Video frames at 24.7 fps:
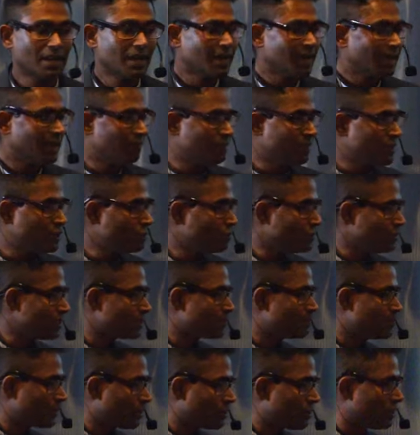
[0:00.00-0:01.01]
And we do this
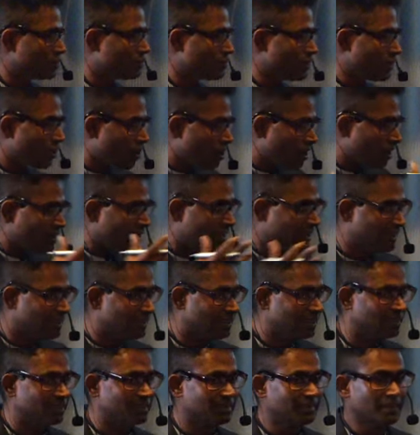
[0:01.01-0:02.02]
because we are all
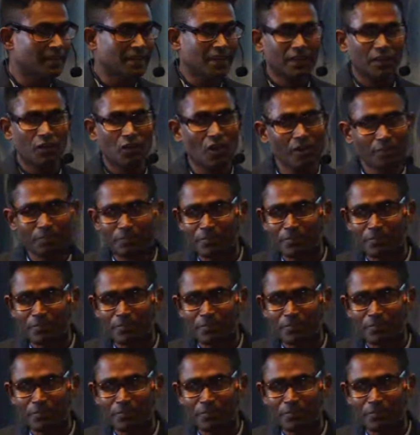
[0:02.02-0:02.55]
here, not